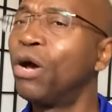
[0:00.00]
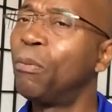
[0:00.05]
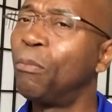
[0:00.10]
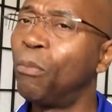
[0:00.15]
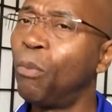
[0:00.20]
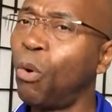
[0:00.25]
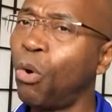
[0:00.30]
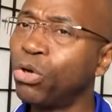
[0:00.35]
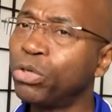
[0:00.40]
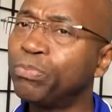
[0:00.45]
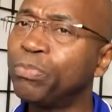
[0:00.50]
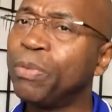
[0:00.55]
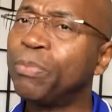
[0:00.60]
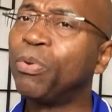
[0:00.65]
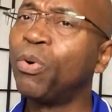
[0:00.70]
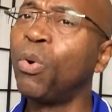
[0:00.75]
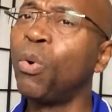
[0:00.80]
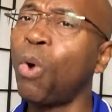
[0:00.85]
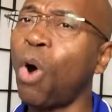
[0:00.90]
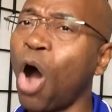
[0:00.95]
Most
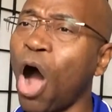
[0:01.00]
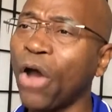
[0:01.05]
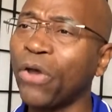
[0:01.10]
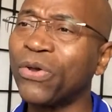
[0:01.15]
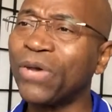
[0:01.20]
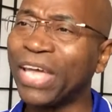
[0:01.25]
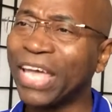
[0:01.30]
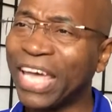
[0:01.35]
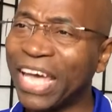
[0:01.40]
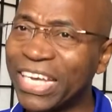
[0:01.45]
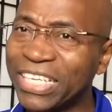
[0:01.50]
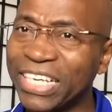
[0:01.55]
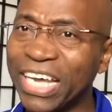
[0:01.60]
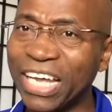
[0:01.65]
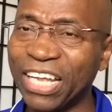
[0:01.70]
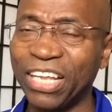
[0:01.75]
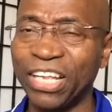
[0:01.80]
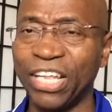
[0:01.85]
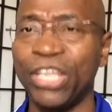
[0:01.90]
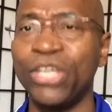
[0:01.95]
people who argue against
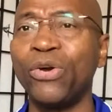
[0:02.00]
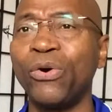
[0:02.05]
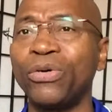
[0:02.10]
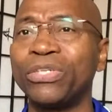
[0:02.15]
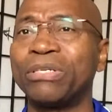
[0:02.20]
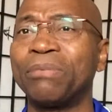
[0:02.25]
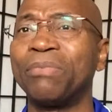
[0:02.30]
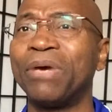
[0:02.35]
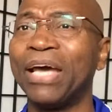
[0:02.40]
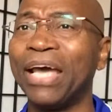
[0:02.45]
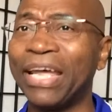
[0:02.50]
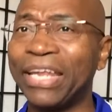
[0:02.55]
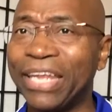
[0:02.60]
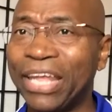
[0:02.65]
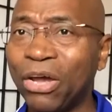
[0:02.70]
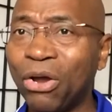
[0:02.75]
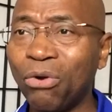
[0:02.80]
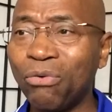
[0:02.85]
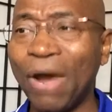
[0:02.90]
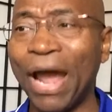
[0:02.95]
egoism,
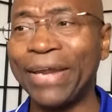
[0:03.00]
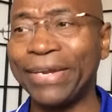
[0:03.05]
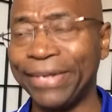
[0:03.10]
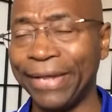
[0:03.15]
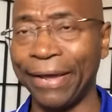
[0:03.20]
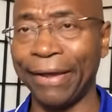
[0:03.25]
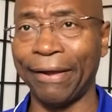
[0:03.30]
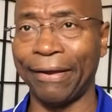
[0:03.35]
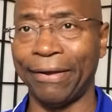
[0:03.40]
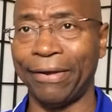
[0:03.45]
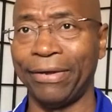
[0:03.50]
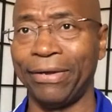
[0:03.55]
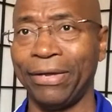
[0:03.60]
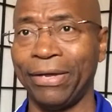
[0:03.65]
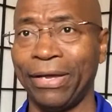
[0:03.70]
they go right there.